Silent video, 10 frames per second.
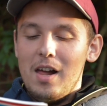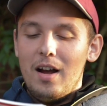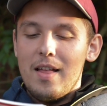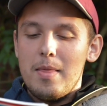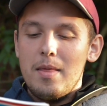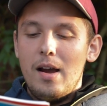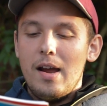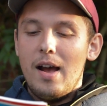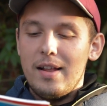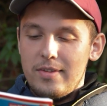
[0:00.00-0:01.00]
And
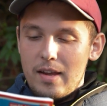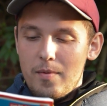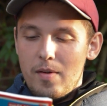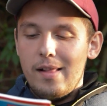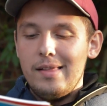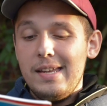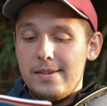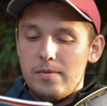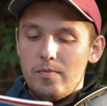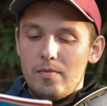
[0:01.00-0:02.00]
I had them at
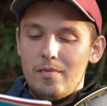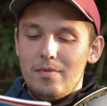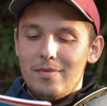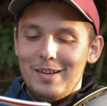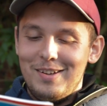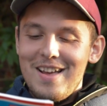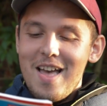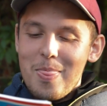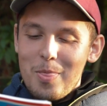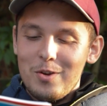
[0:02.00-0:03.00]
least.
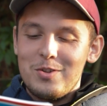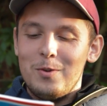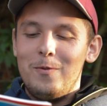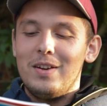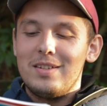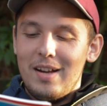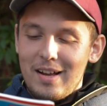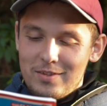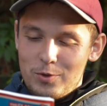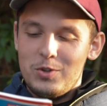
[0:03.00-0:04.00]
Those two things
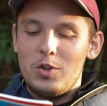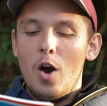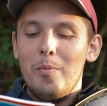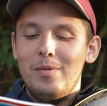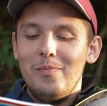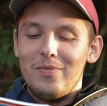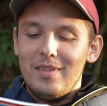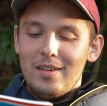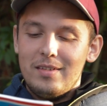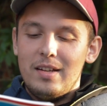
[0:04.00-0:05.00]
had to stop.
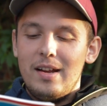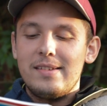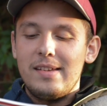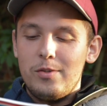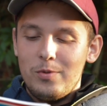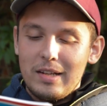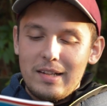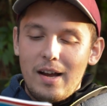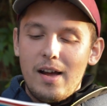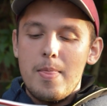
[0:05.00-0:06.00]
Then I said to the
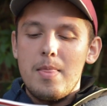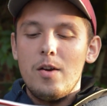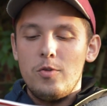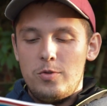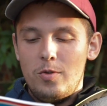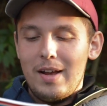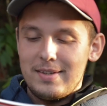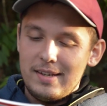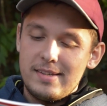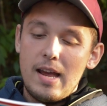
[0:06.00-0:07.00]
cat, "Now you do
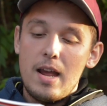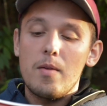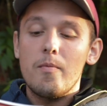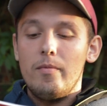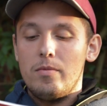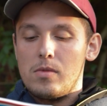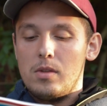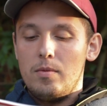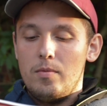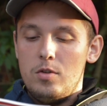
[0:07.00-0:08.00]
as I say.
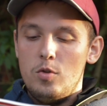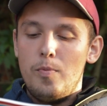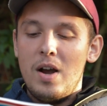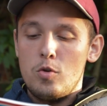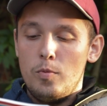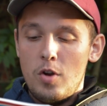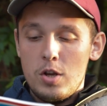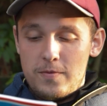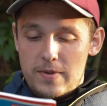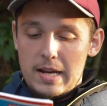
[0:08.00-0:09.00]
You pack up
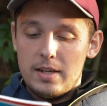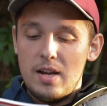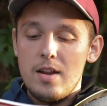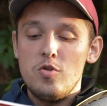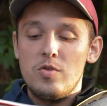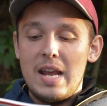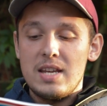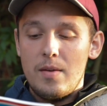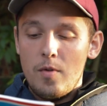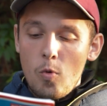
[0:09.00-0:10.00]
those things and you
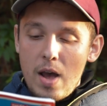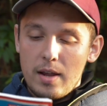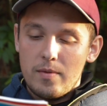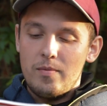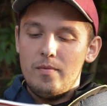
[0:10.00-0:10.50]
take them away."